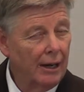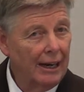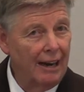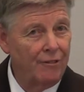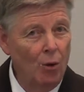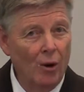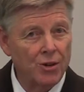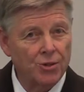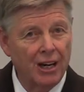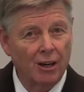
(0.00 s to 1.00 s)
If you want
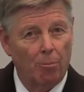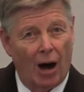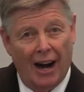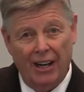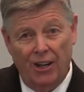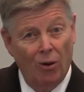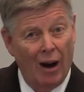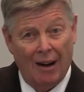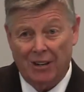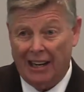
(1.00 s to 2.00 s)
to steal a body, you don't
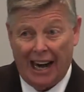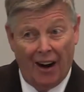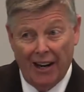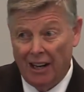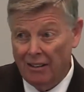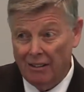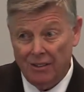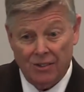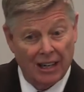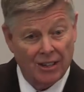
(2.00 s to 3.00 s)
have to carry it
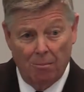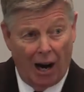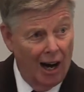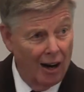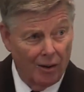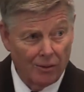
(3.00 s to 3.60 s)
60 miles.